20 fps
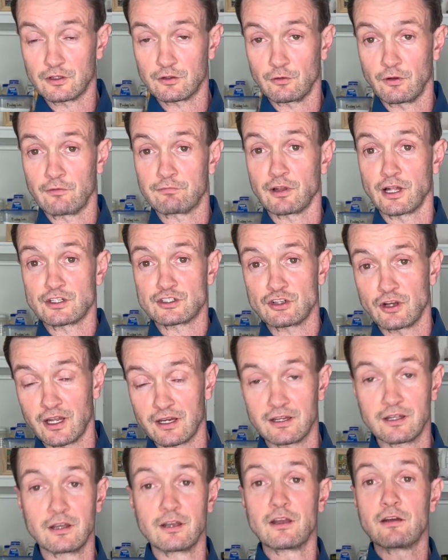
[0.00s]

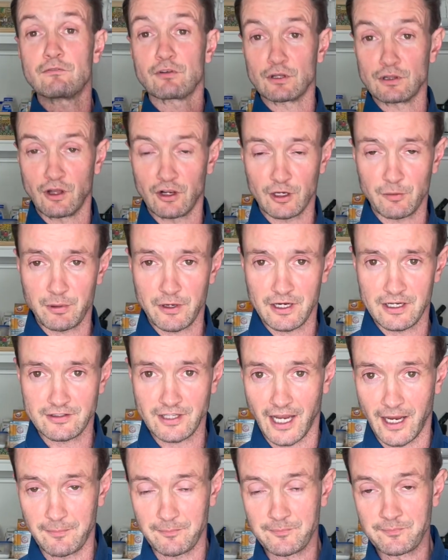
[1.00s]
phlogiston for a longer period of
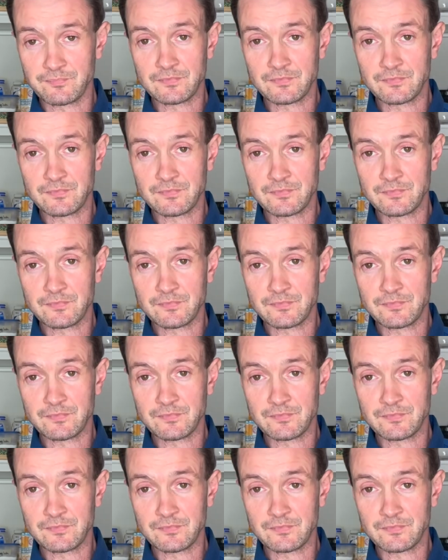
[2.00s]
time.